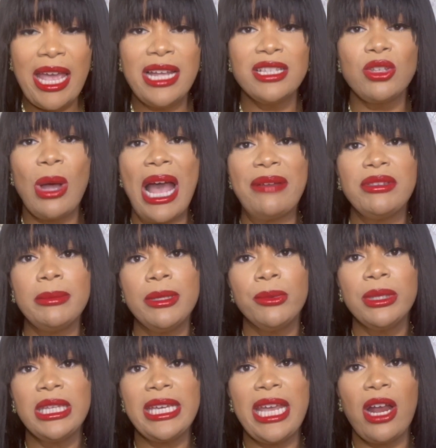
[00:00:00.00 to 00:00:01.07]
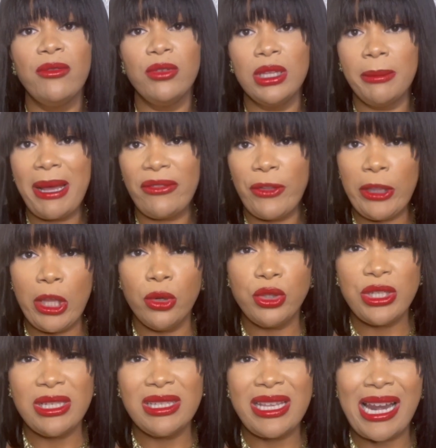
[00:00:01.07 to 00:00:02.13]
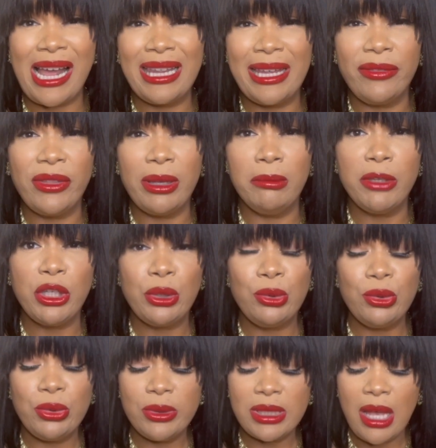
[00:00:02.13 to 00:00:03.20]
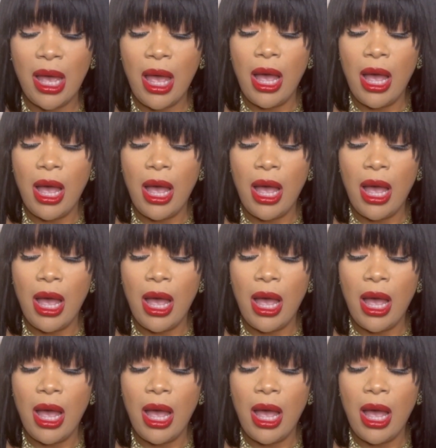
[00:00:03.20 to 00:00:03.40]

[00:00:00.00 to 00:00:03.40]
And so I have to be really careful about the lotions that I let them use.